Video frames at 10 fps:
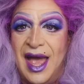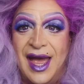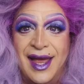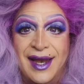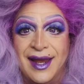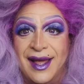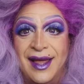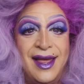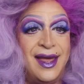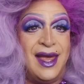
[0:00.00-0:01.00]
and uh,
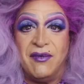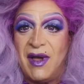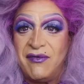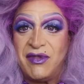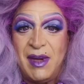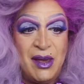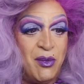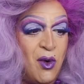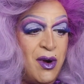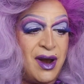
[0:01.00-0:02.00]
if I have to make
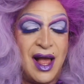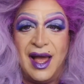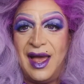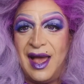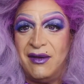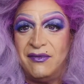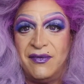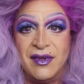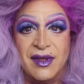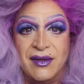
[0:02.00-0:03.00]
more I
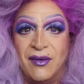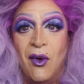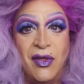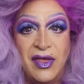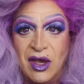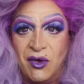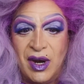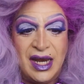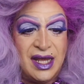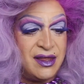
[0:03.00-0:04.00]
have all the
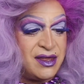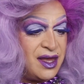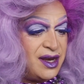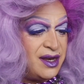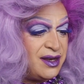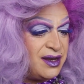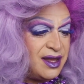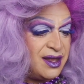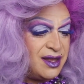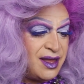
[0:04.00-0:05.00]
ingredients and
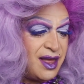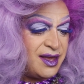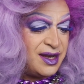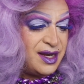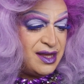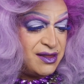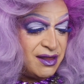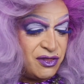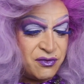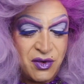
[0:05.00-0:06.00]
uh, I can
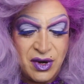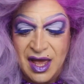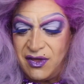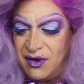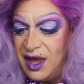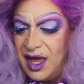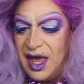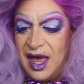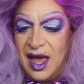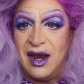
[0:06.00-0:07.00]
easily throw together
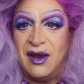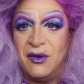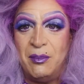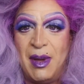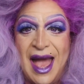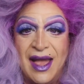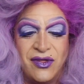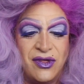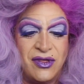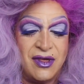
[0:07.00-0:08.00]
another
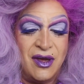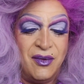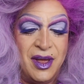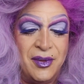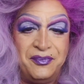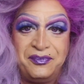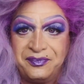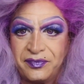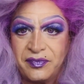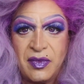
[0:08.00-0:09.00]
batch so um,
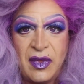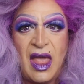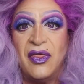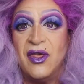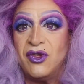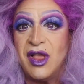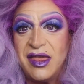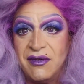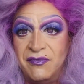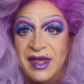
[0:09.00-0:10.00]
there's lots of